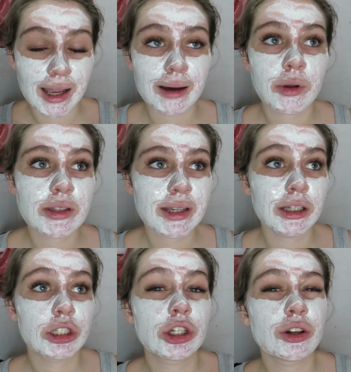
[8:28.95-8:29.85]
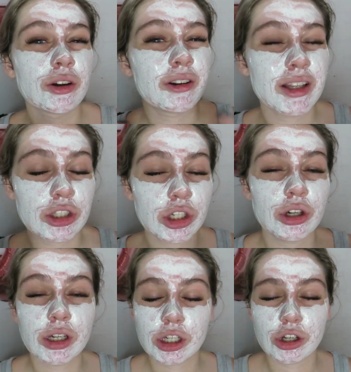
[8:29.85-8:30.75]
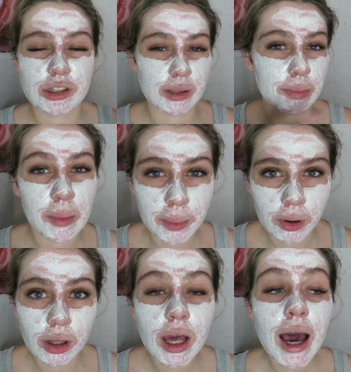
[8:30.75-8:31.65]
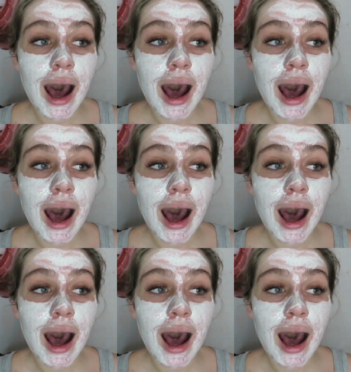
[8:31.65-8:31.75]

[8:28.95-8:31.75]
Like I'm not saying it cures the pimple.